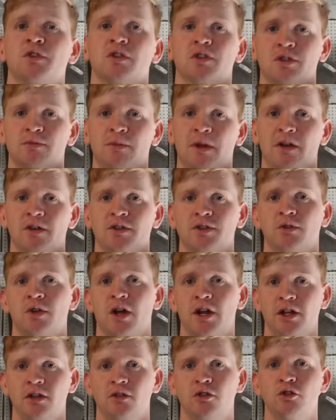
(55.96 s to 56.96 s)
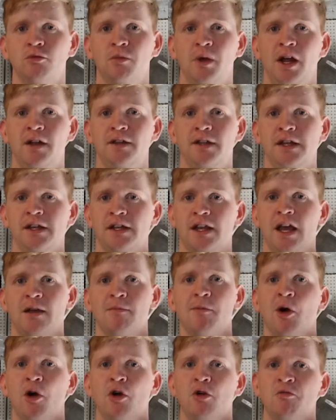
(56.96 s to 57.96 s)
got some aerosol cutting lube, and then
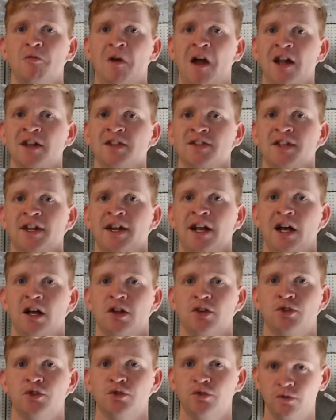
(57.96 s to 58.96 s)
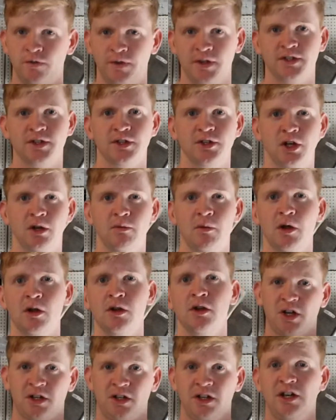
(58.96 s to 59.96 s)
came home and set out to fix the turbo.
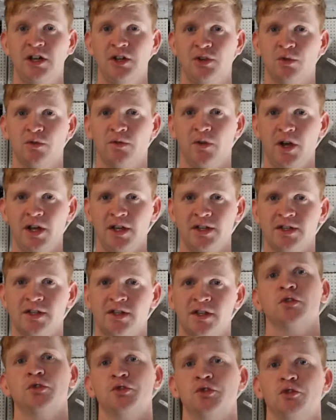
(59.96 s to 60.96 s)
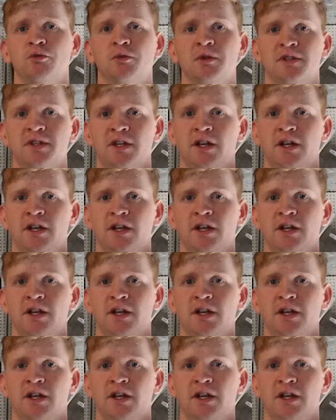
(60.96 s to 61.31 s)
Chucked it into a vise, got the drill bits